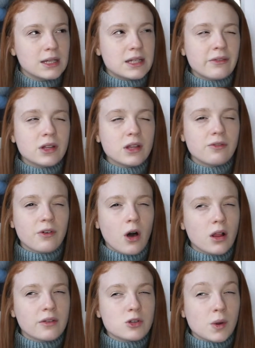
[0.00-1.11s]
definitely
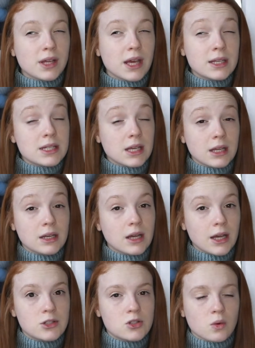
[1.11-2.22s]
fall of 2018
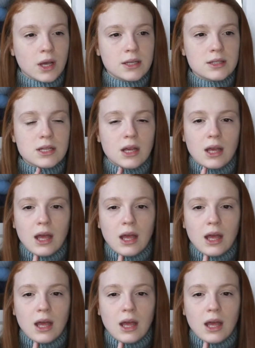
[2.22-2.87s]
I joined,